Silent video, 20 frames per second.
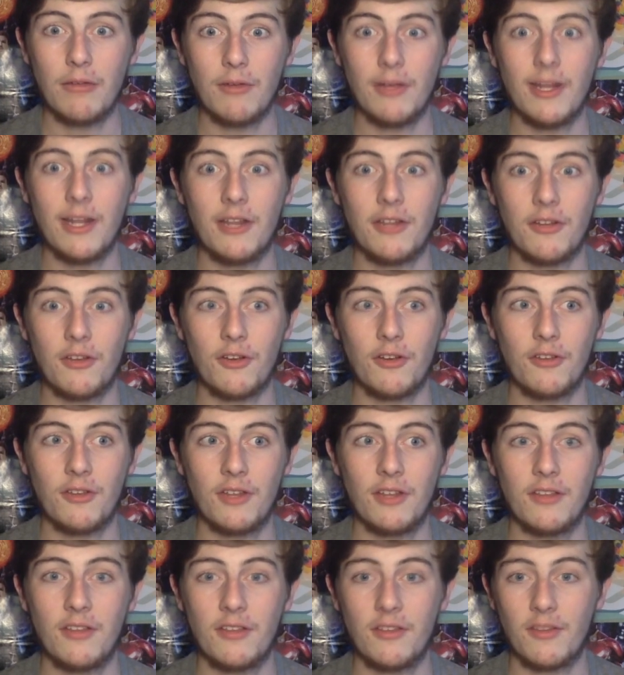really turned
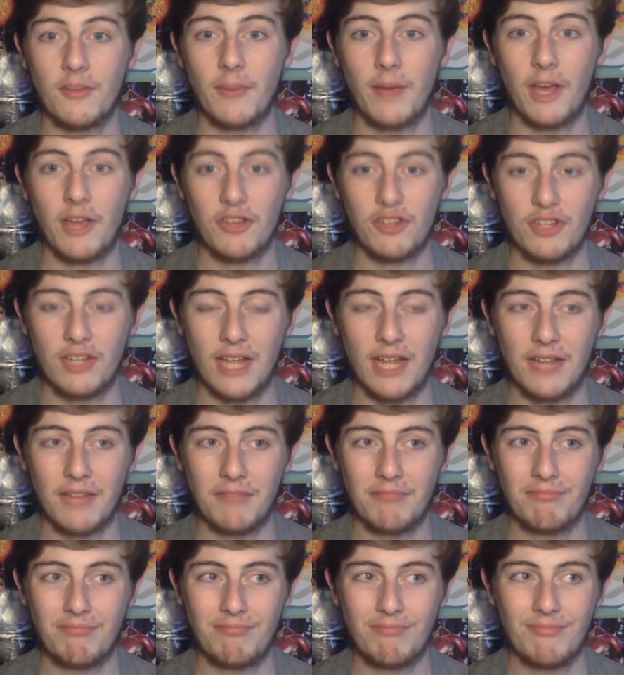into Sebastian.
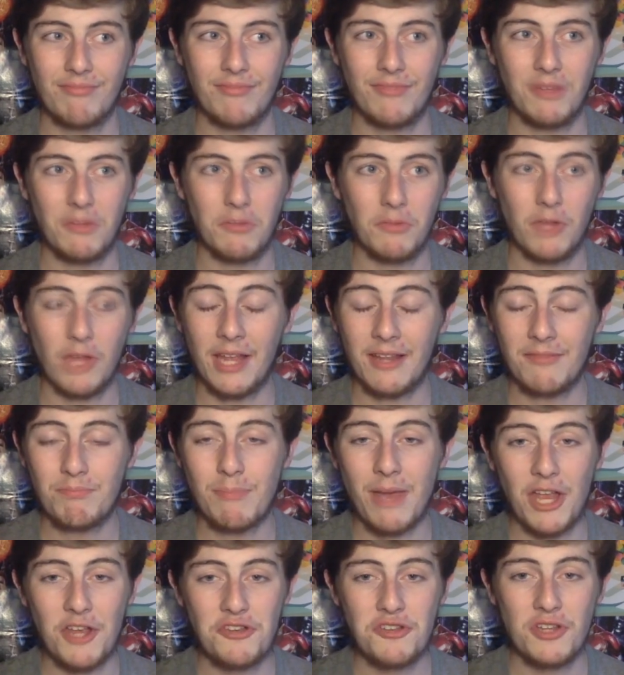And it's
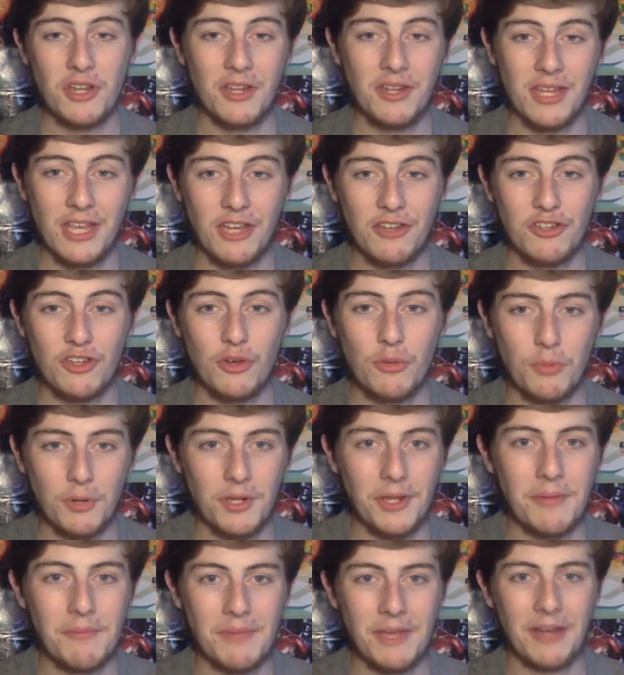mentioned in the issue, but
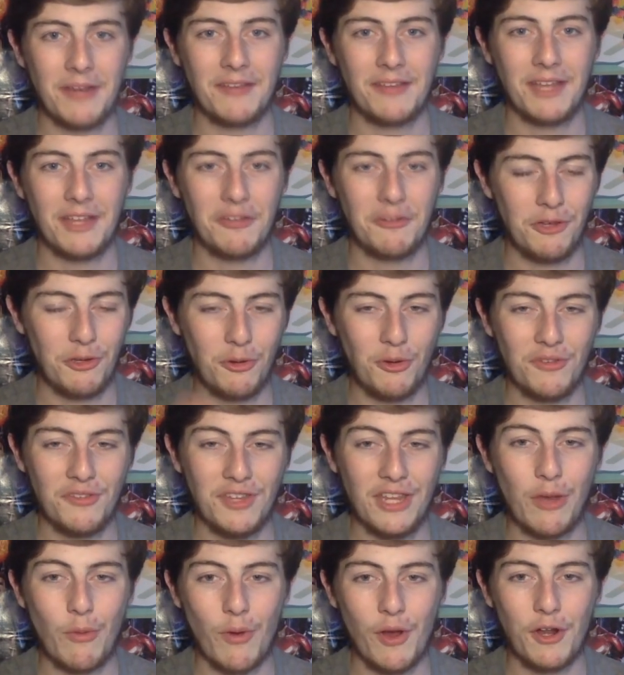it makes sense. You can
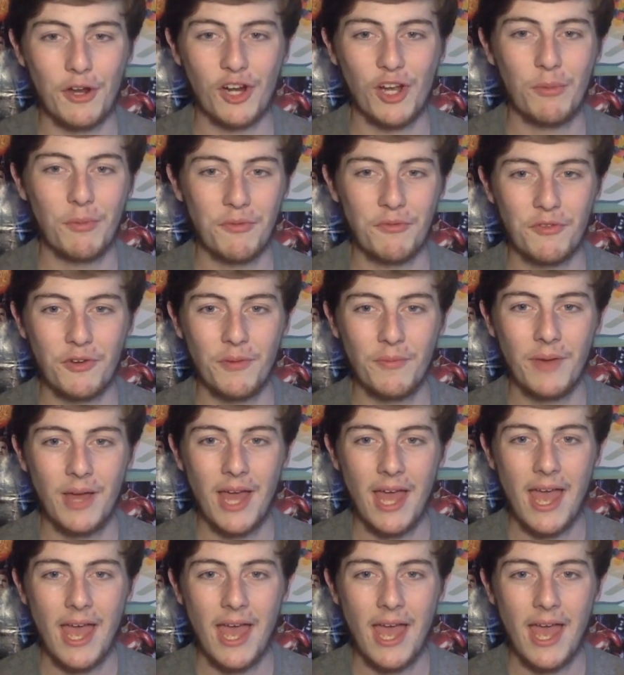see where they're coming from.